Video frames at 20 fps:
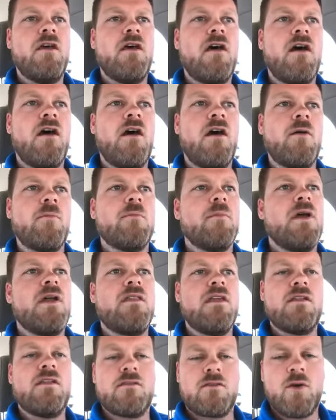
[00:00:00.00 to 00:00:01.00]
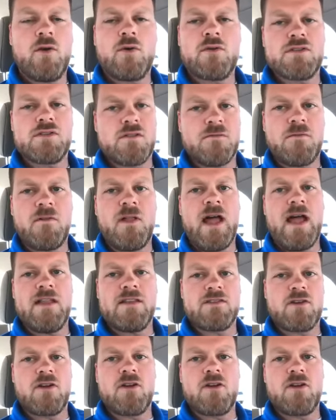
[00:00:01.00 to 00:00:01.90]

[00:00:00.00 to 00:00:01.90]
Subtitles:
And then of course the flats